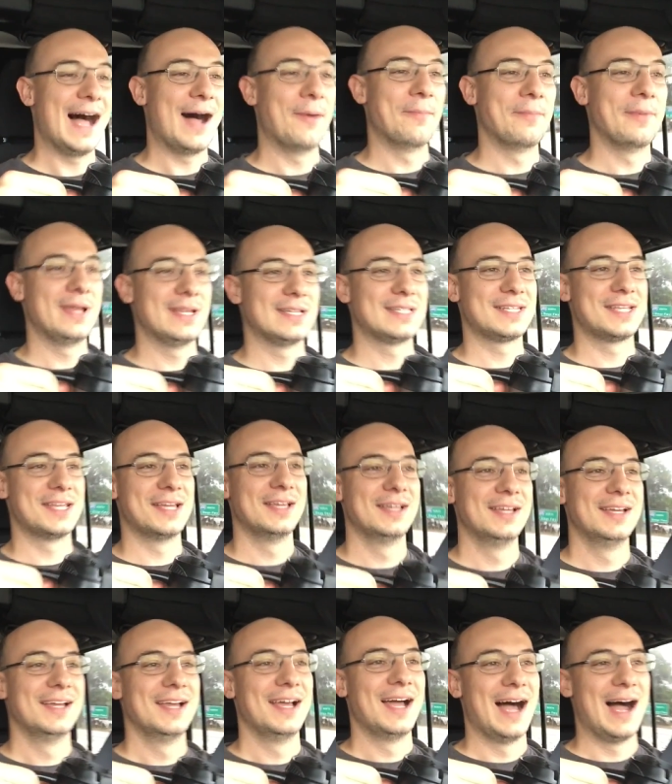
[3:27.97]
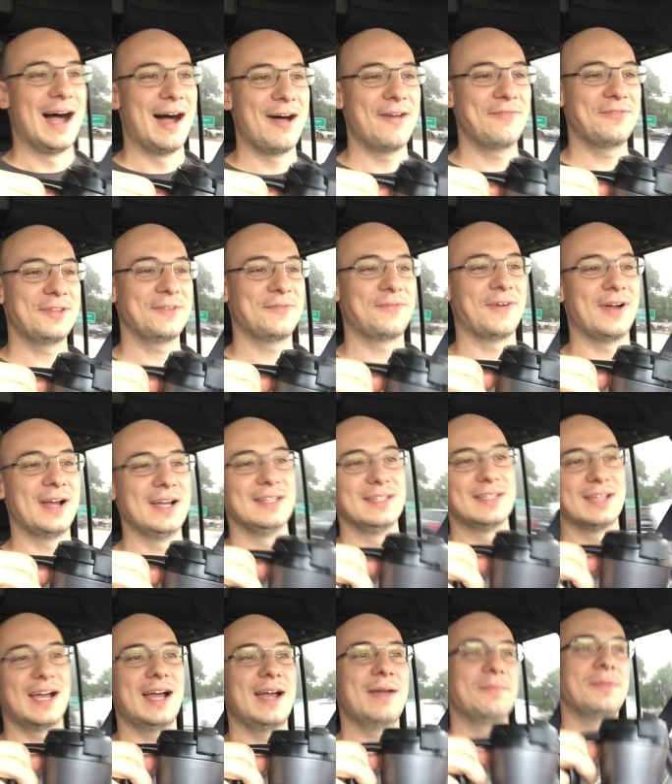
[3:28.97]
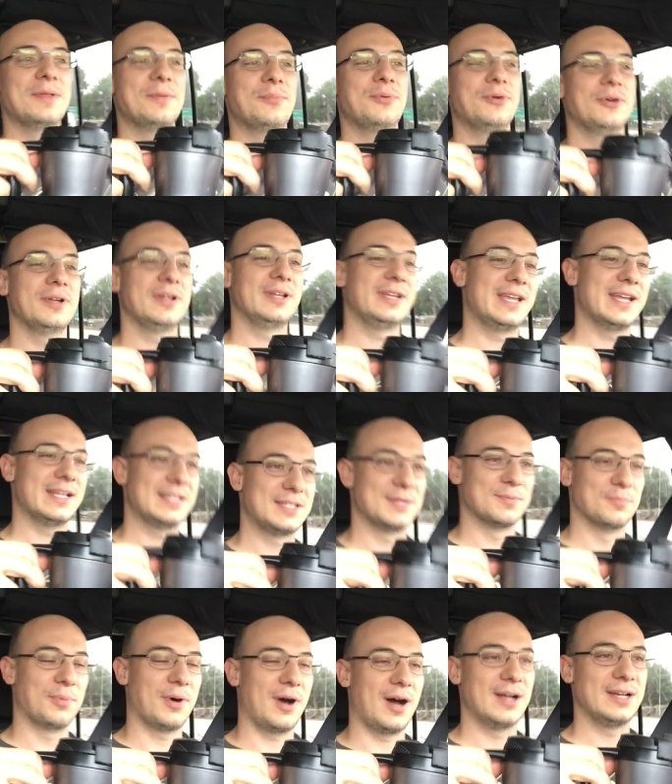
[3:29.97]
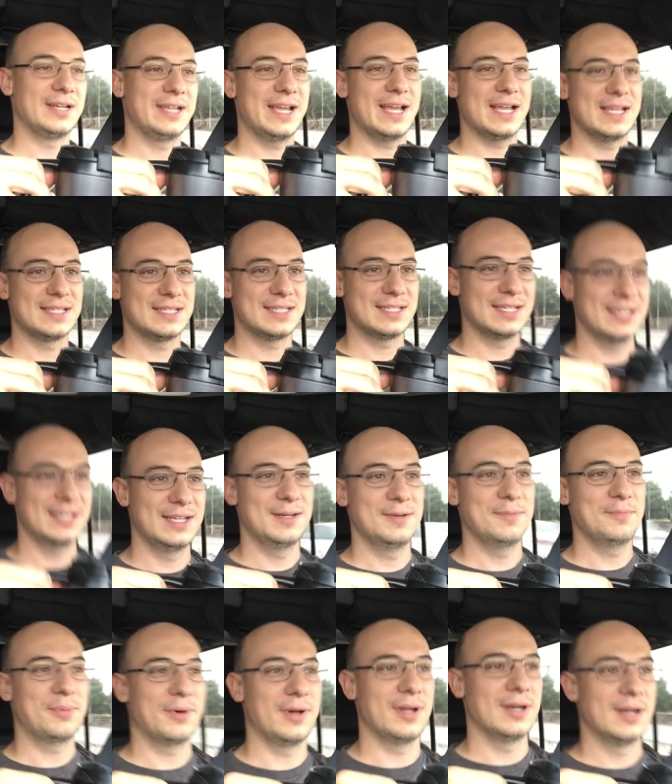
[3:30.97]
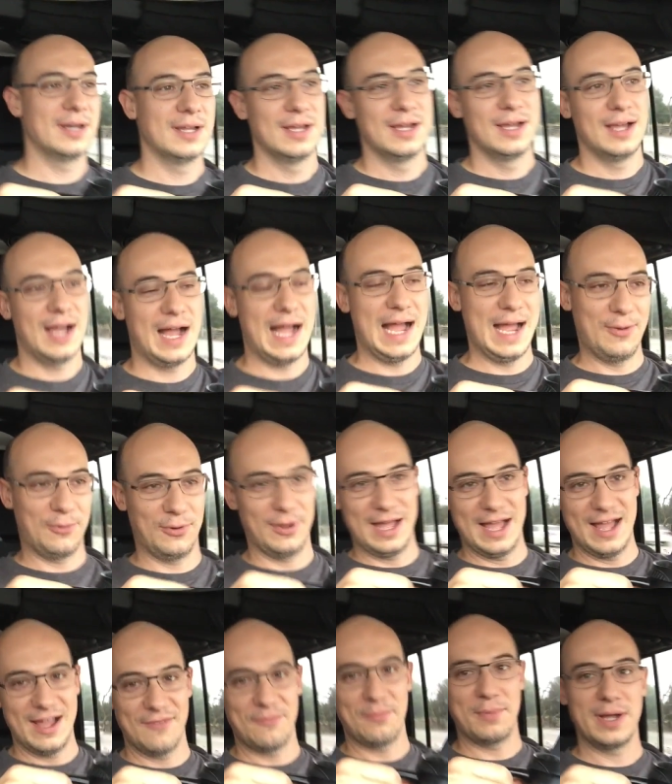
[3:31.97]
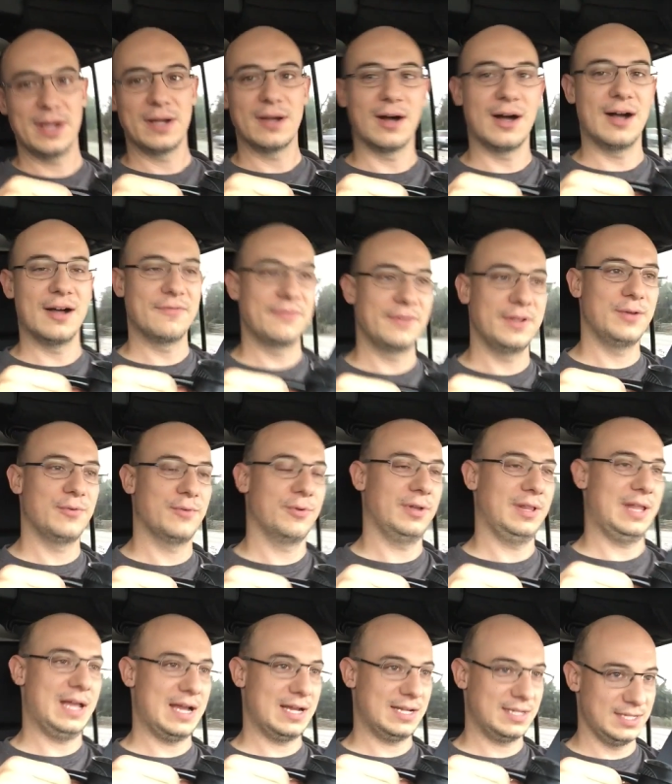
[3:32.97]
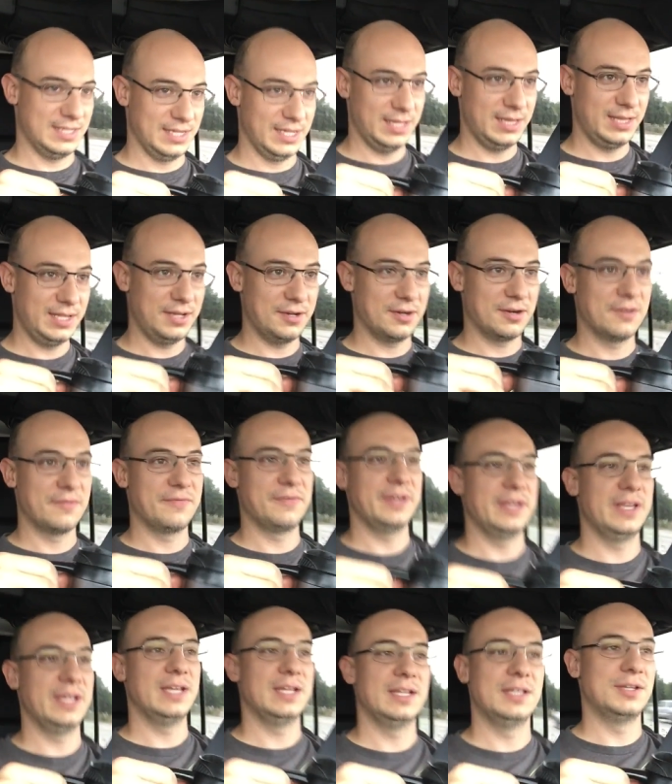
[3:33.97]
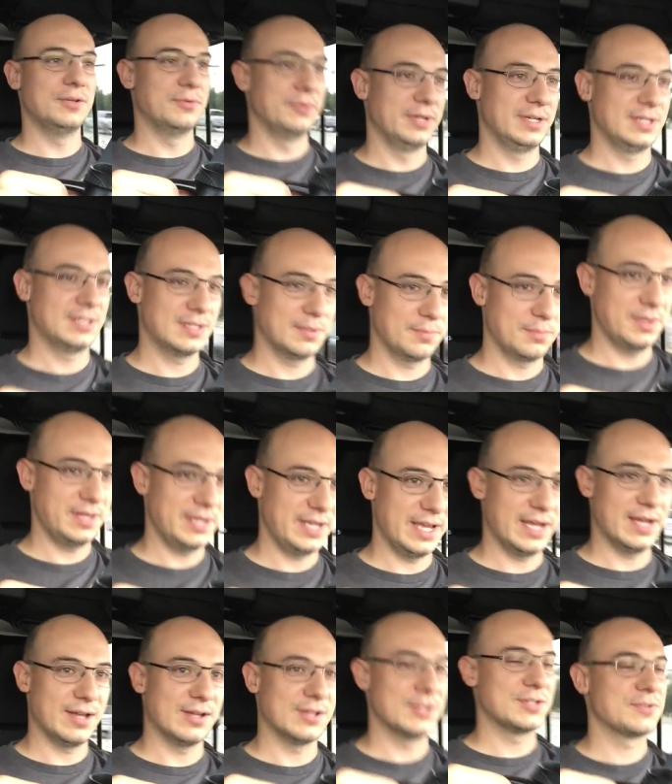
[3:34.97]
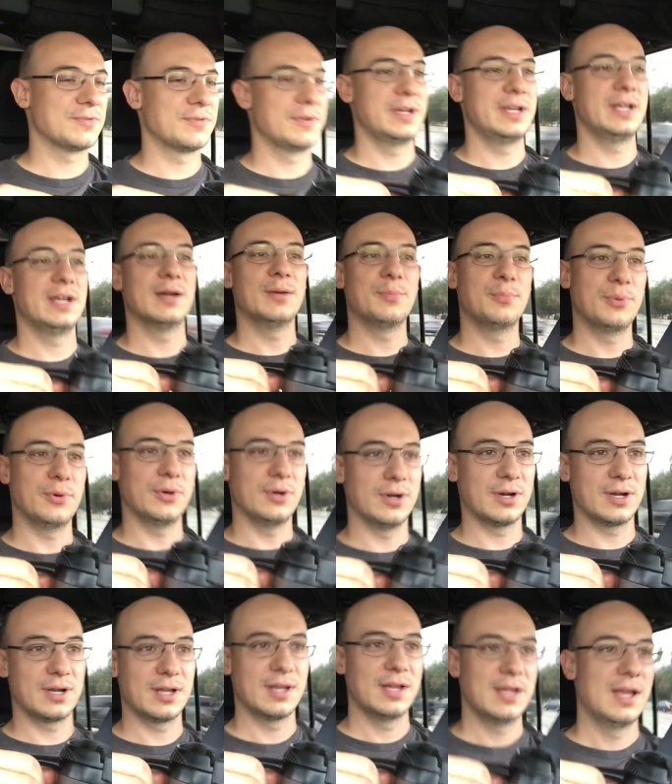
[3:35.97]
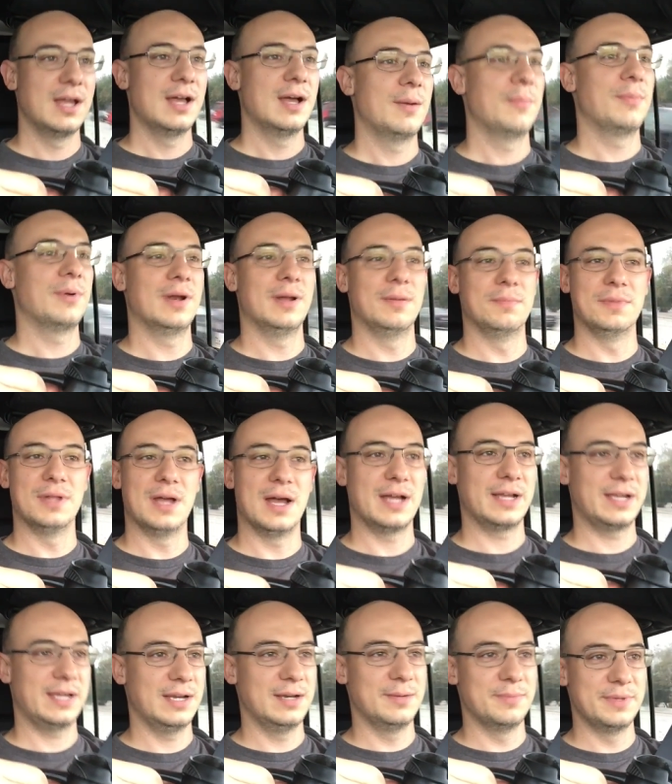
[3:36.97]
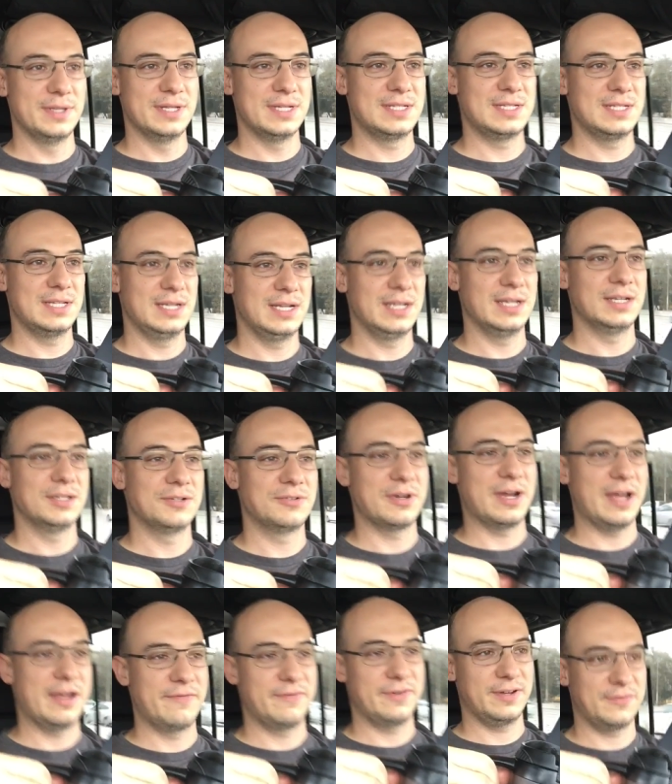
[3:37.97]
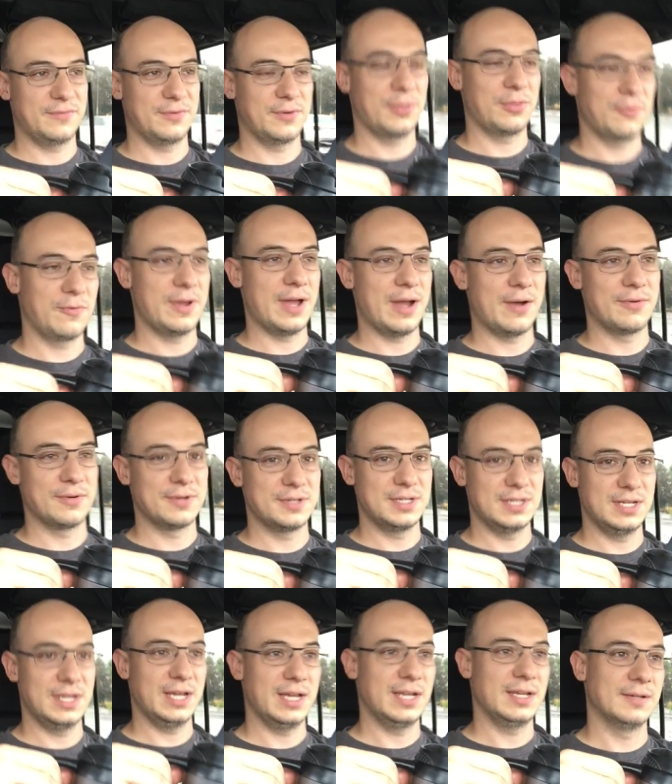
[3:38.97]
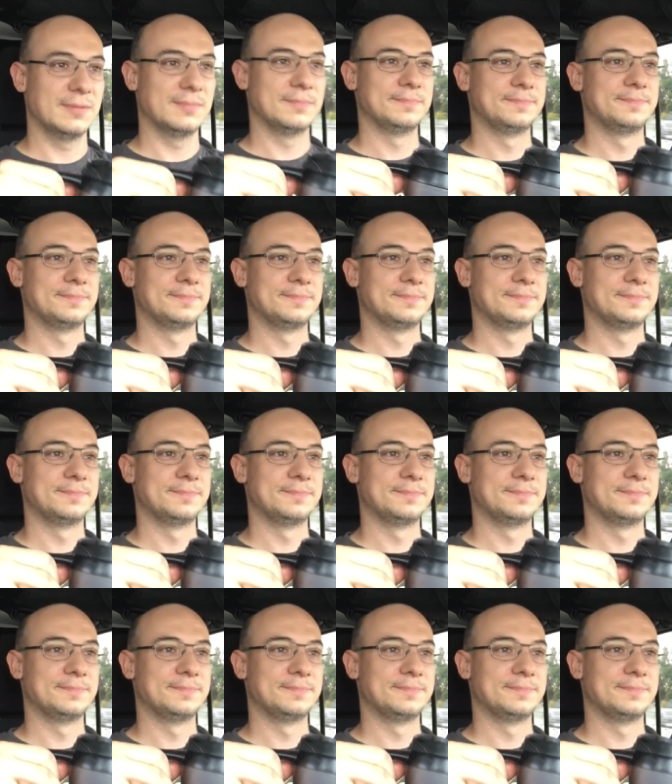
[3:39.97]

I'll miss. I'll have to find time to put get some podcasts in, but I will have my coffee, relaxing in the RV, doing something else, reading a book. But I'm not gonna miss sitting in traffic for three hours a day.